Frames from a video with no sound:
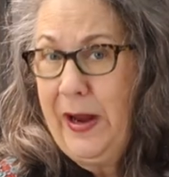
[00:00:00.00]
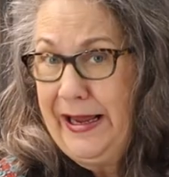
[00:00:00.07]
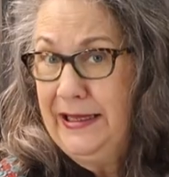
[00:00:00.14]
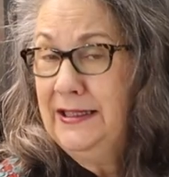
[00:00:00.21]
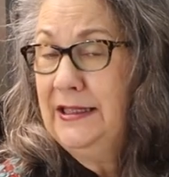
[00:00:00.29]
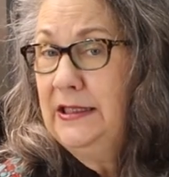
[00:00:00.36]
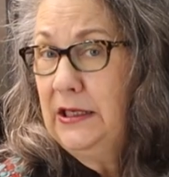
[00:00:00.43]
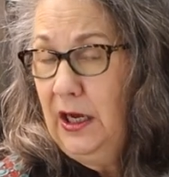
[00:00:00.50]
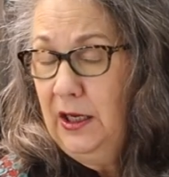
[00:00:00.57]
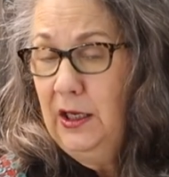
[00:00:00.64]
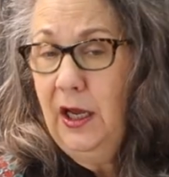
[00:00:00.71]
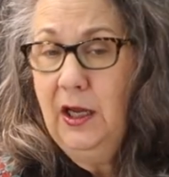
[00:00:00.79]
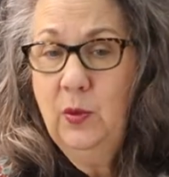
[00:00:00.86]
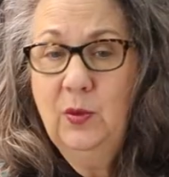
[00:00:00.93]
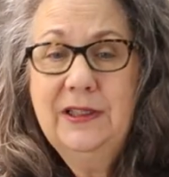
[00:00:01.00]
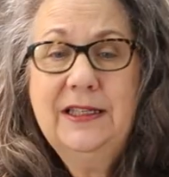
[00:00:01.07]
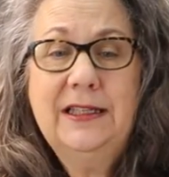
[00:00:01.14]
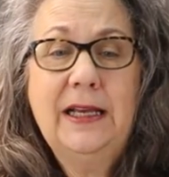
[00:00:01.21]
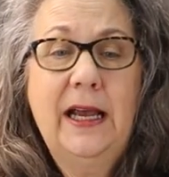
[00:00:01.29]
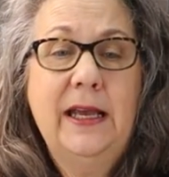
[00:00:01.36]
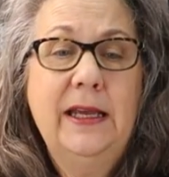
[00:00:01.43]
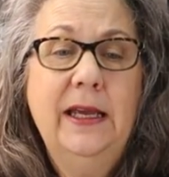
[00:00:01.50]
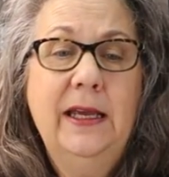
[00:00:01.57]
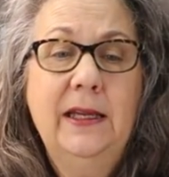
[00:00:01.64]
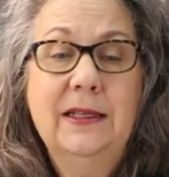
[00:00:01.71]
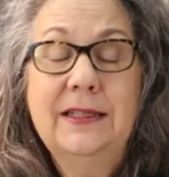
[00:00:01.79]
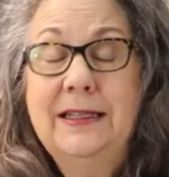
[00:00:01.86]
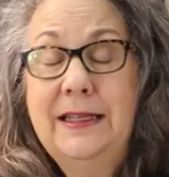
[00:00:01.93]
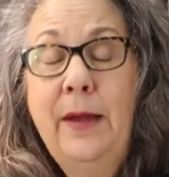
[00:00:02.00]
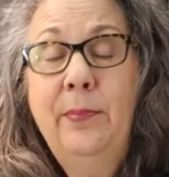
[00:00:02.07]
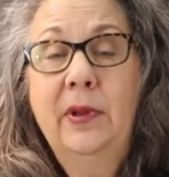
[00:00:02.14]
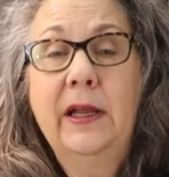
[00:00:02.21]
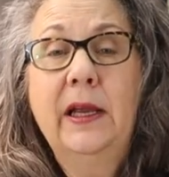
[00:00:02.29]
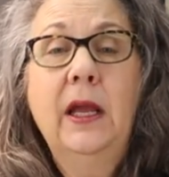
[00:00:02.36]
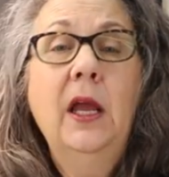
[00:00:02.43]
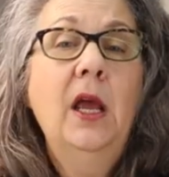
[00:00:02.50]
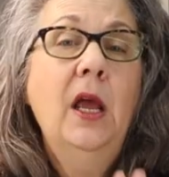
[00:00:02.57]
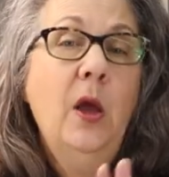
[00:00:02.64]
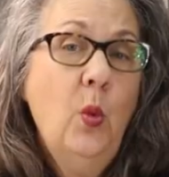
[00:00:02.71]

waste, I, I, will say, in sampling,